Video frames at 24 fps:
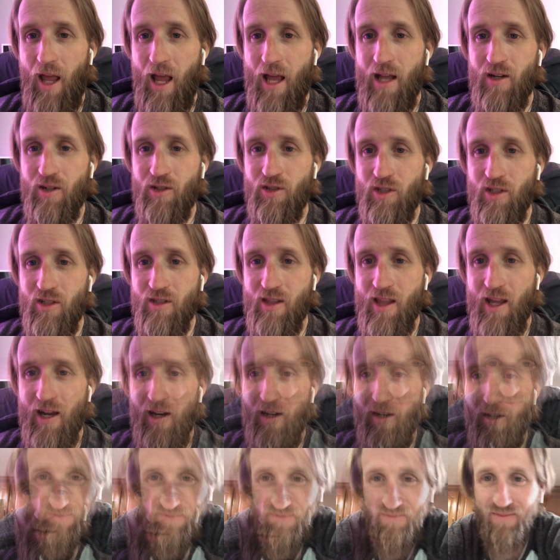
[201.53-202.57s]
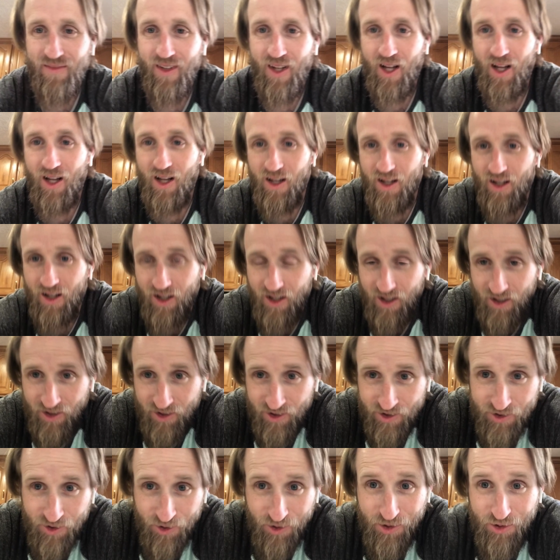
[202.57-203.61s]
Energy's there.
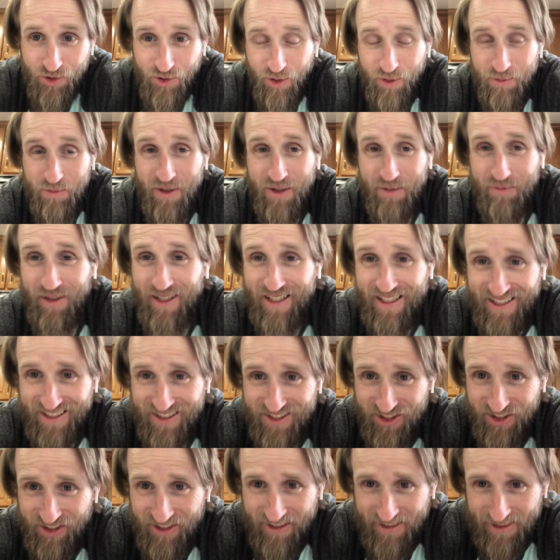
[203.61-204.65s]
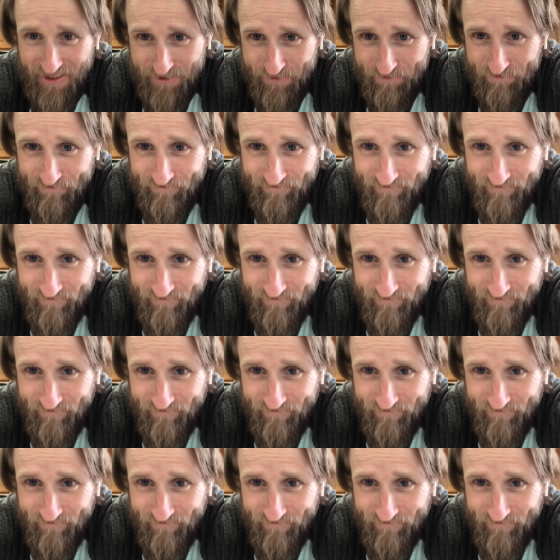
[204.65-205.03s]
So you join me in my kitchen now.